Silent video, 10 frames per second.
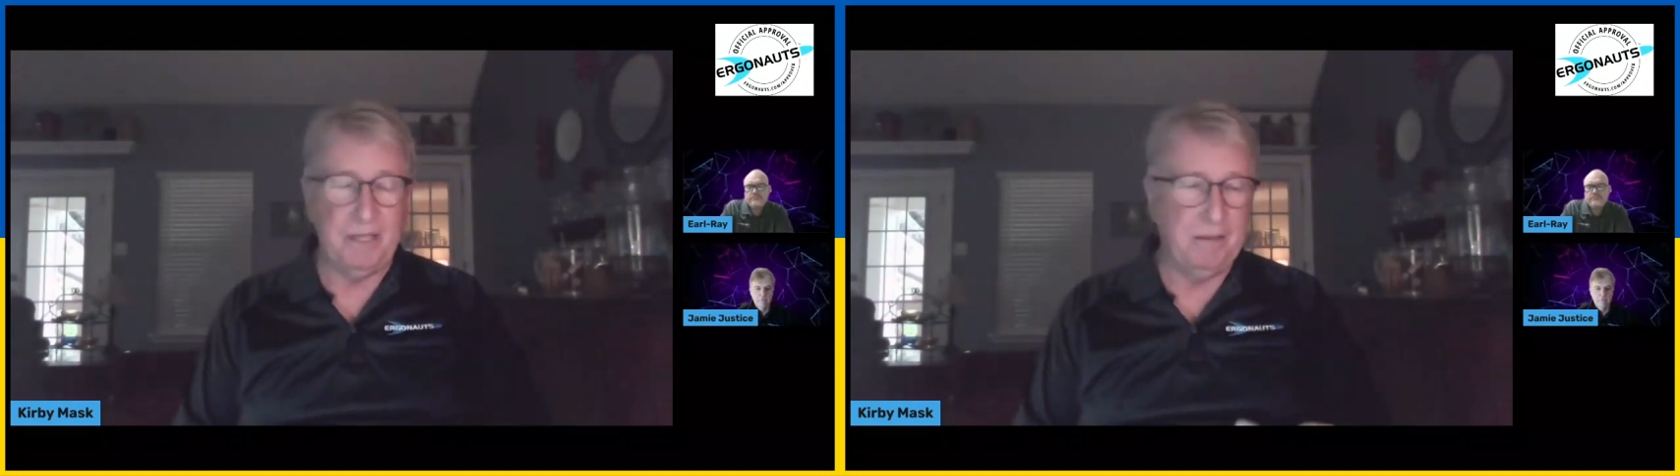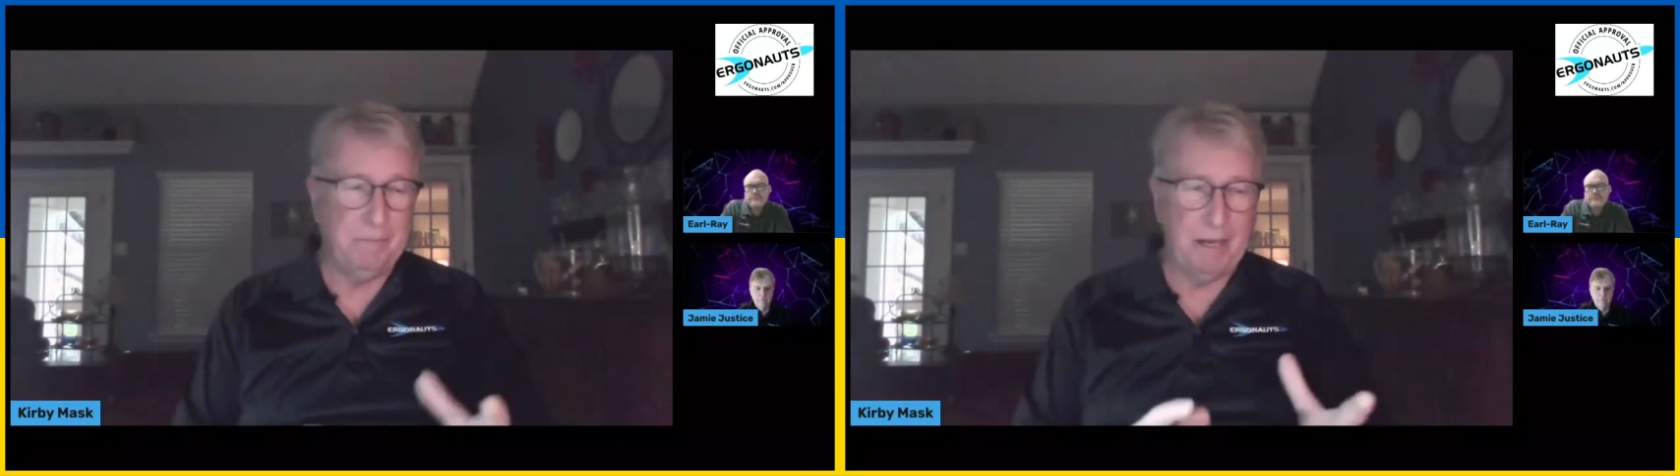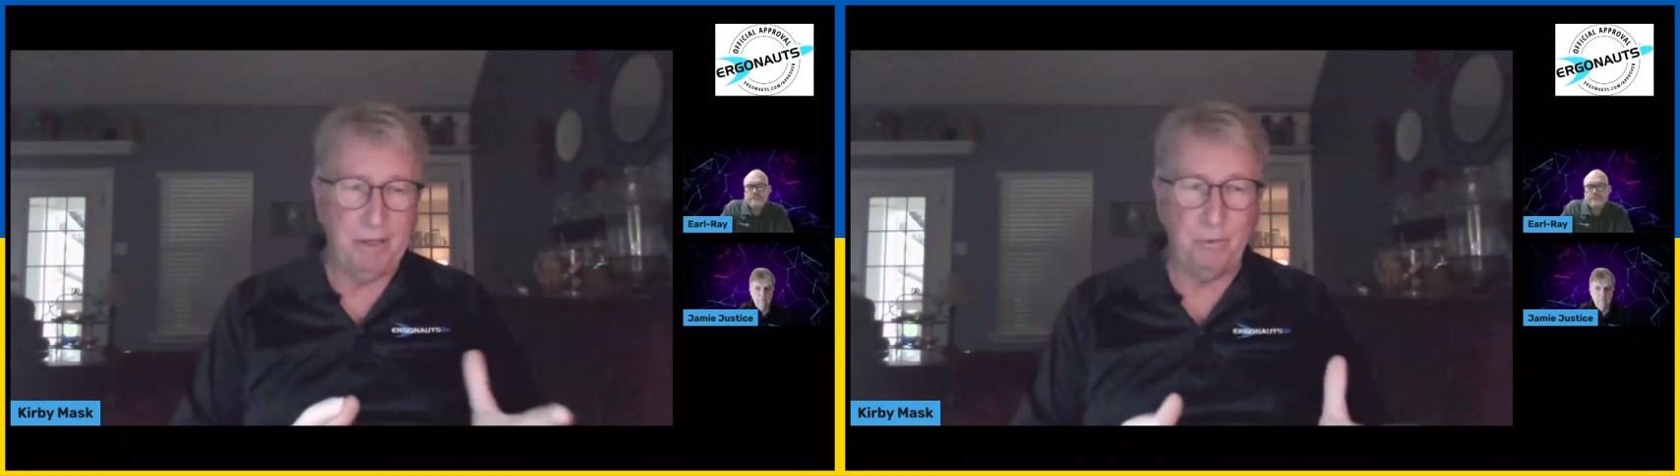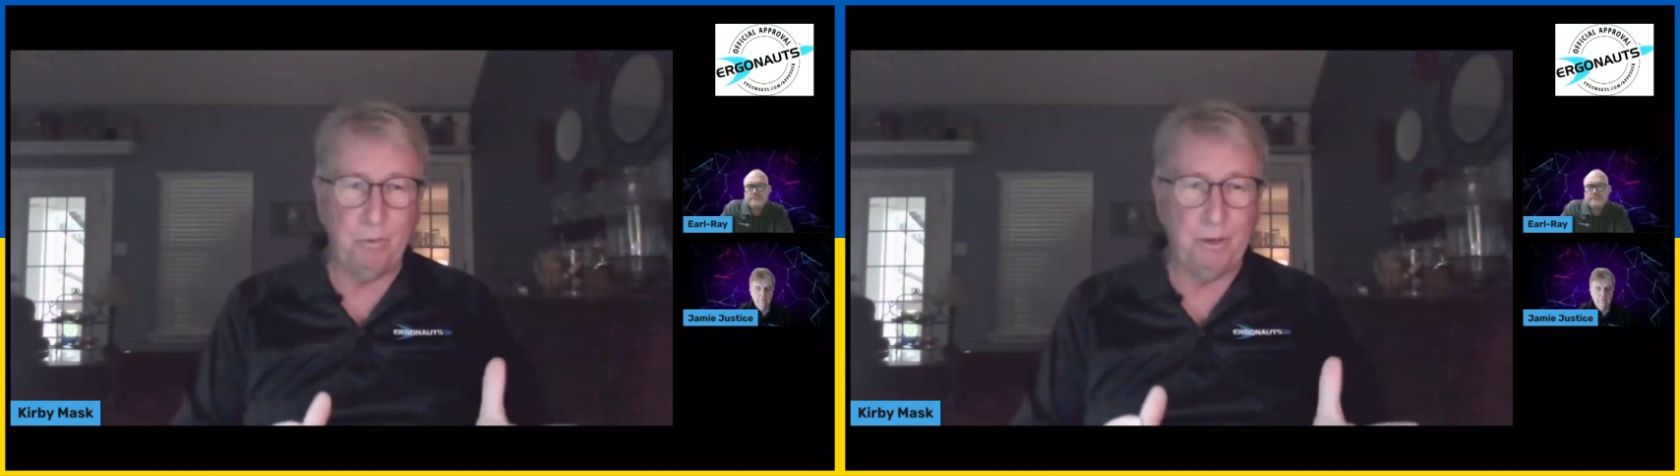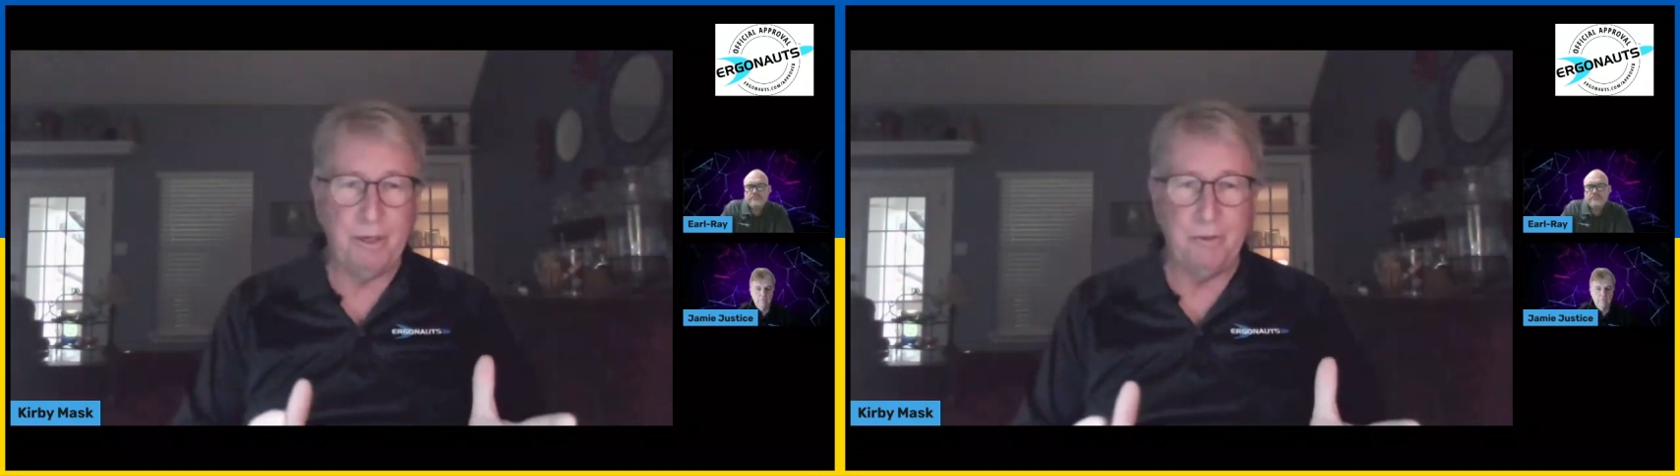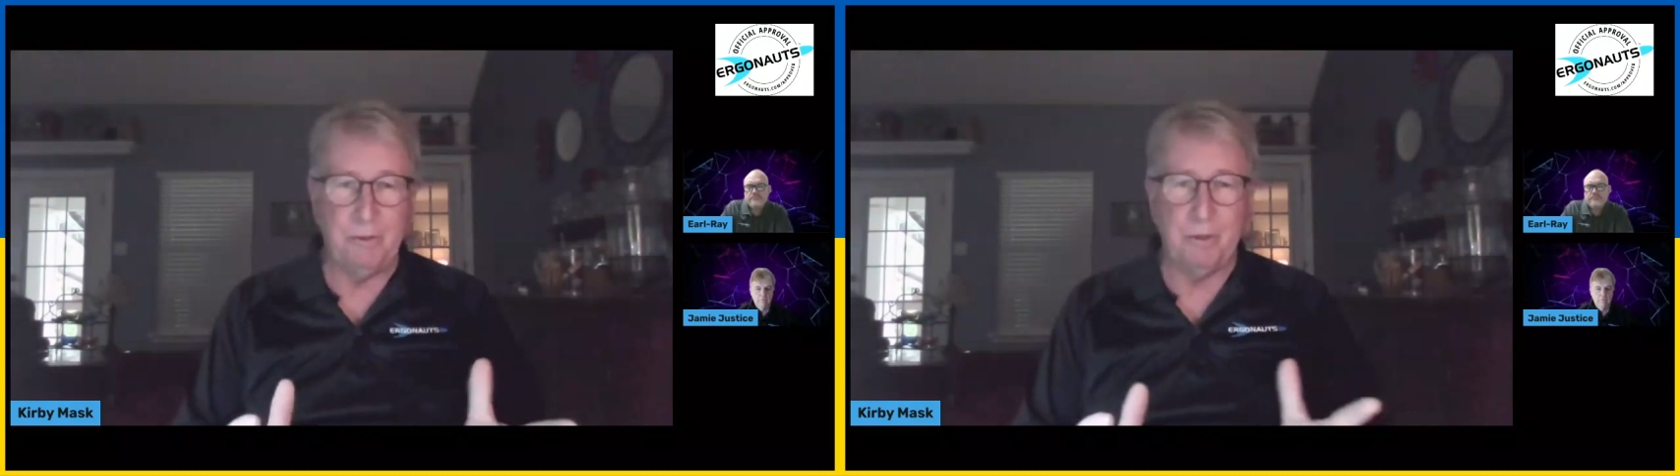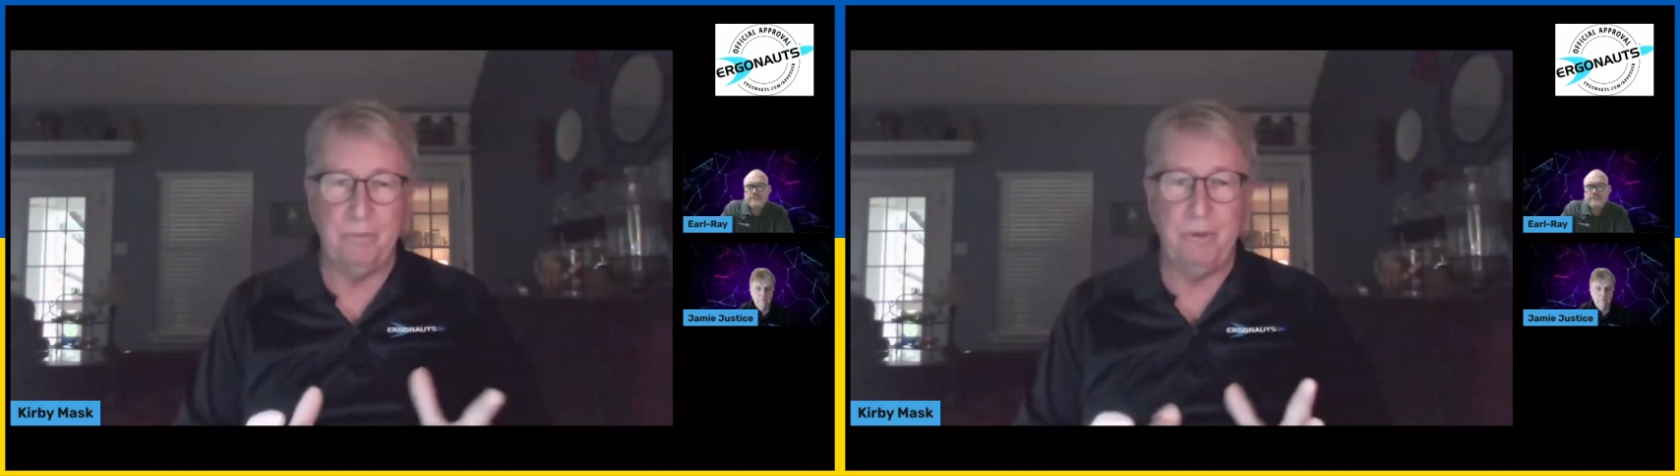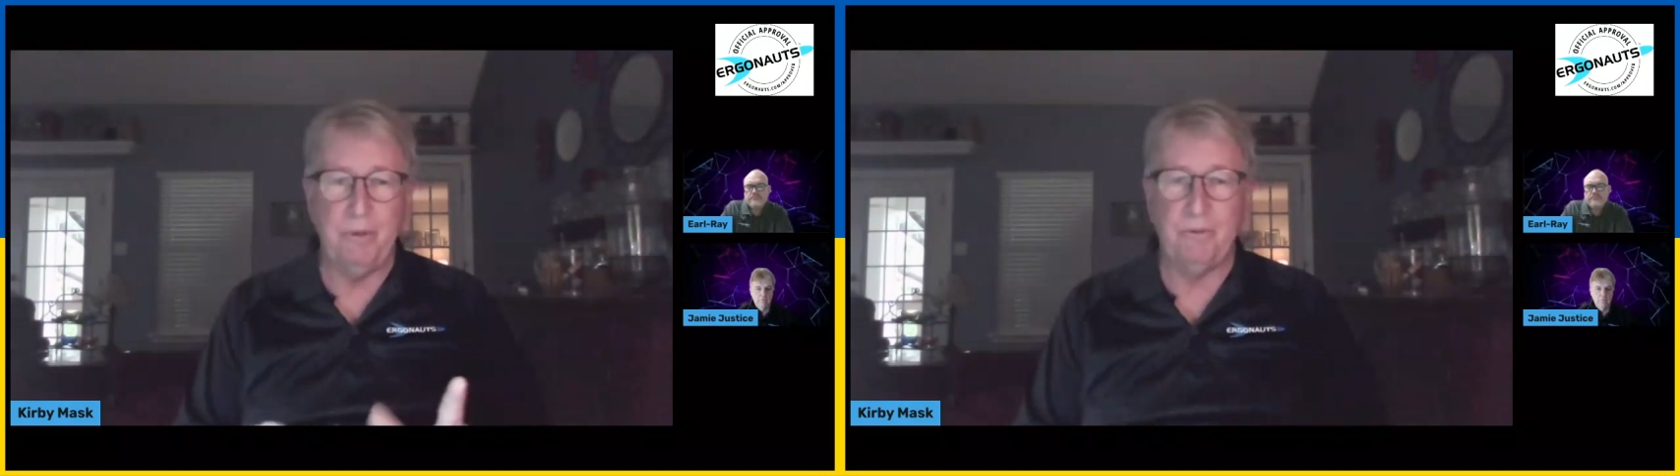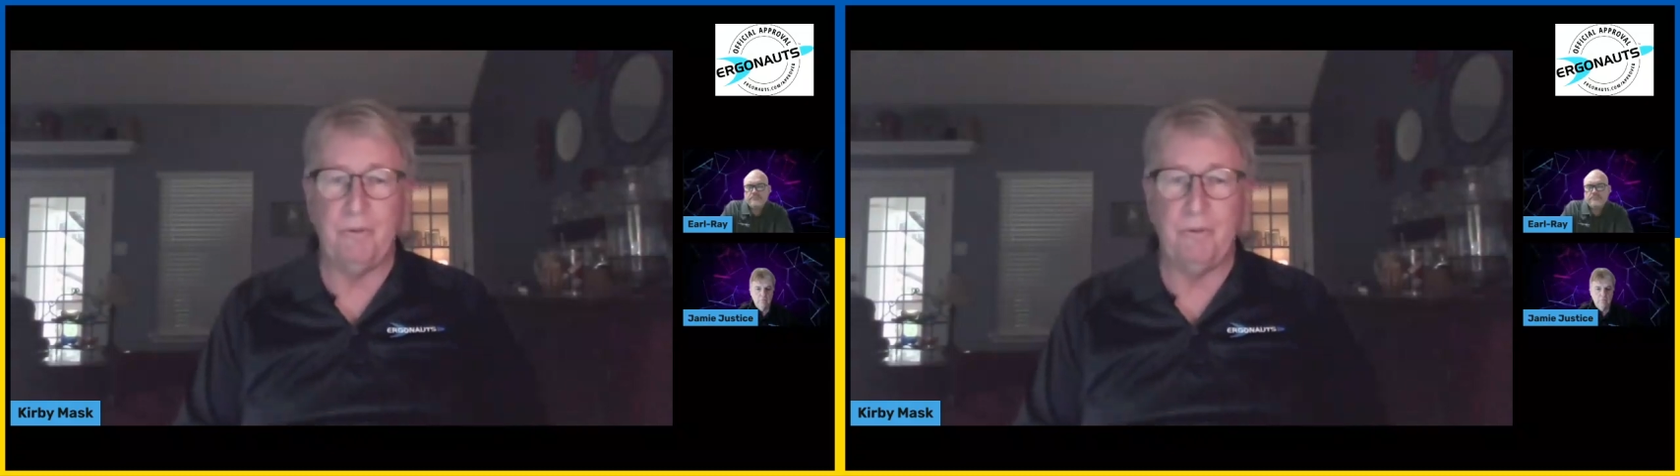anybody's working on a computer